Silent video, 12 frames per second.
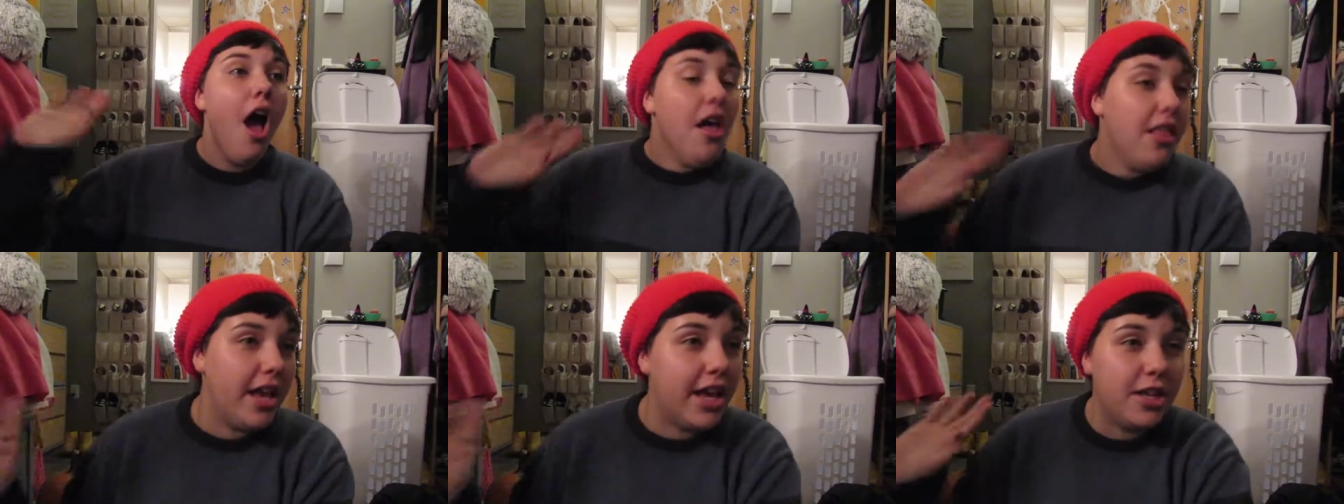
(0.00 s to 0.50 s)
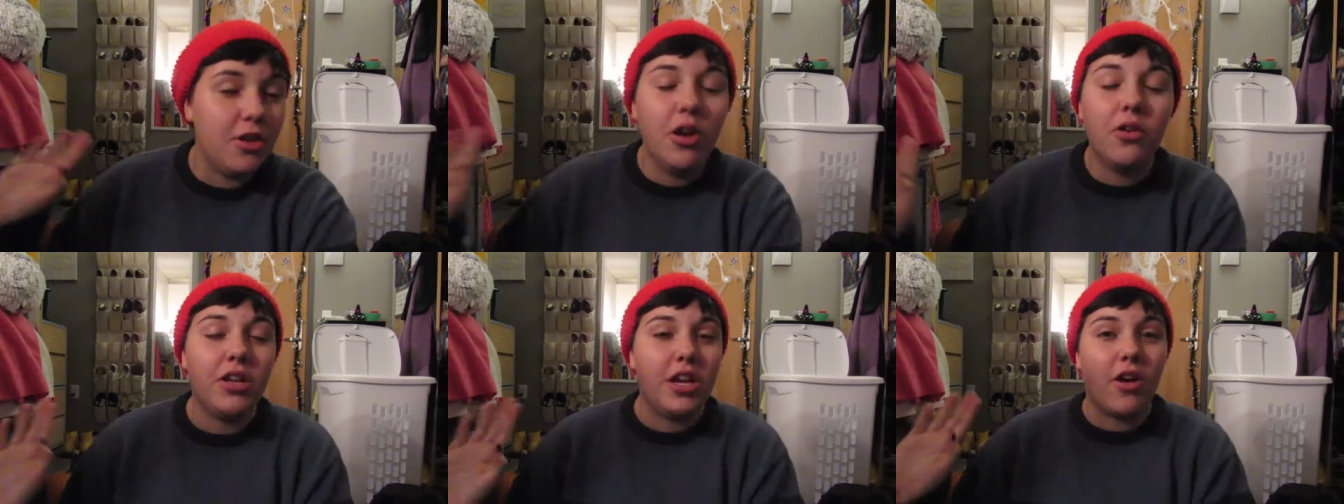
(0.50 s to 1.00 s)
Like, you
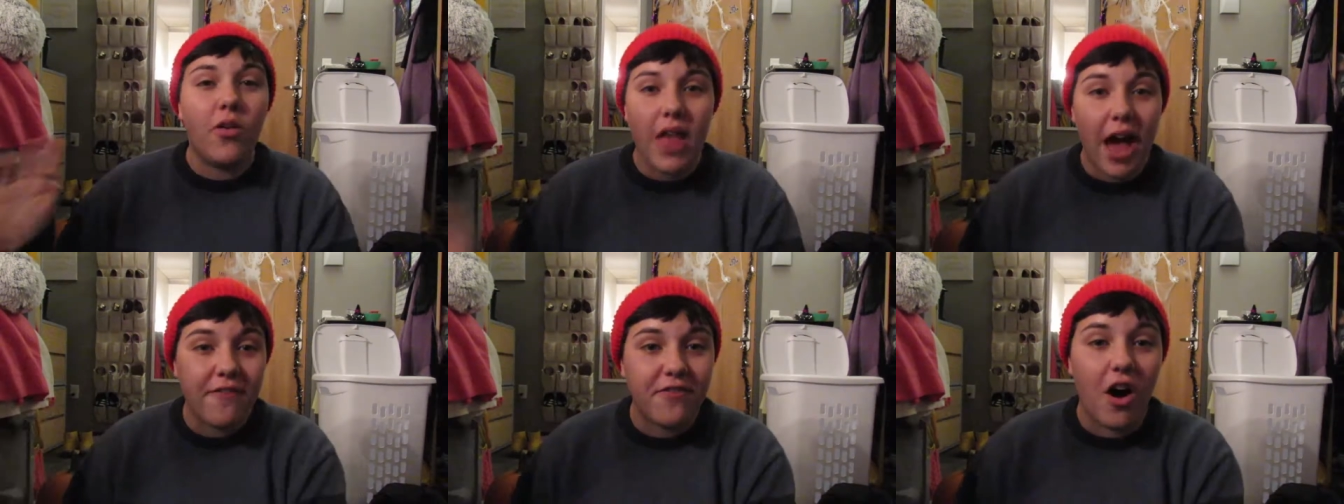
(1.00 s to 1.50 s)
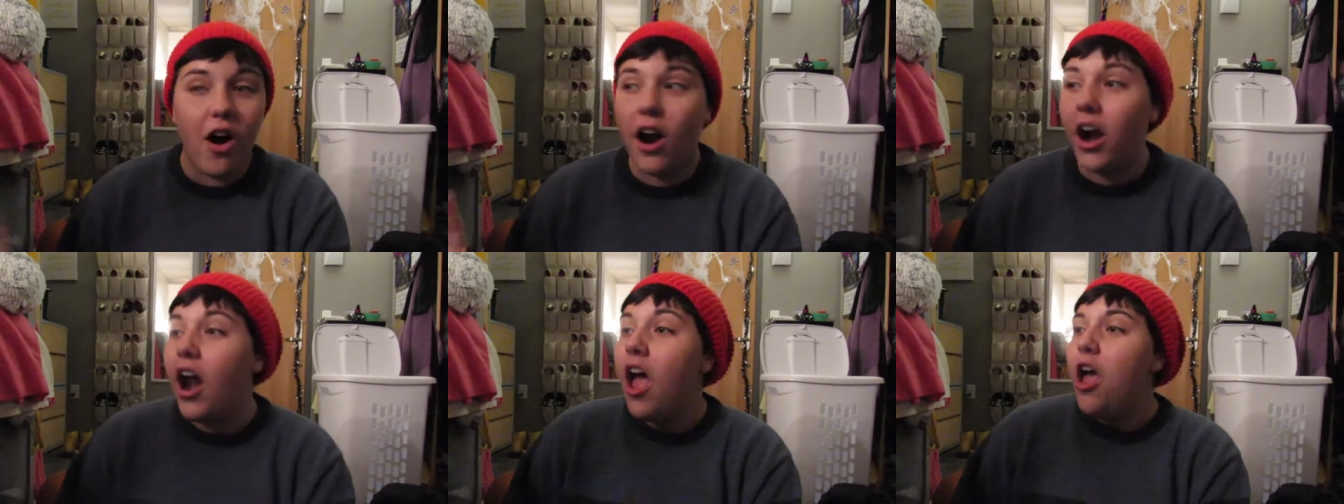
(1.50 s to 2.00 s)
don't need to go that
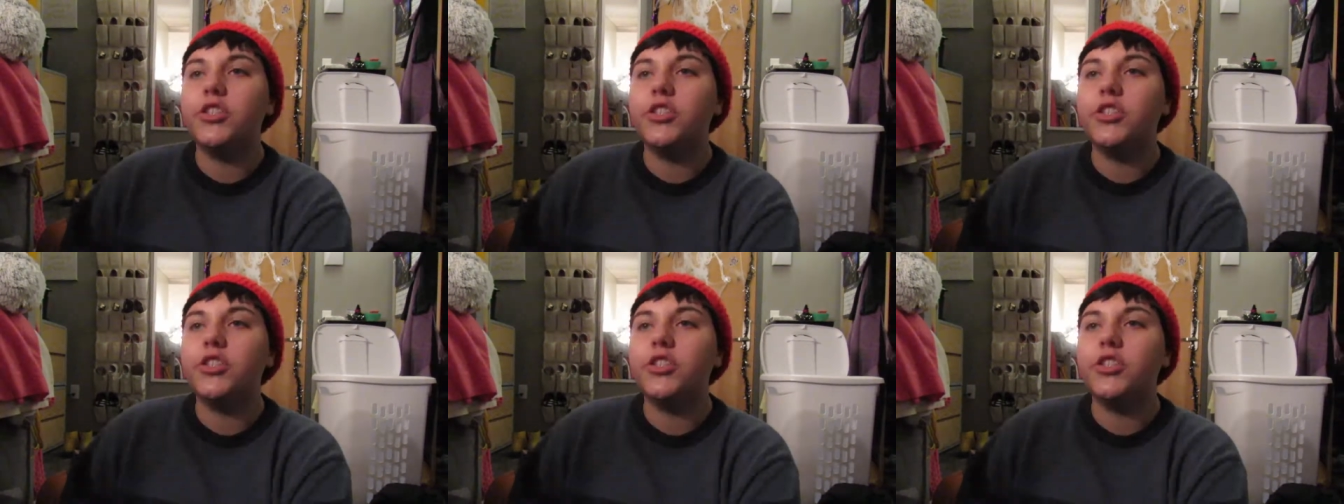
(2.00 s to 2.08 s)
far.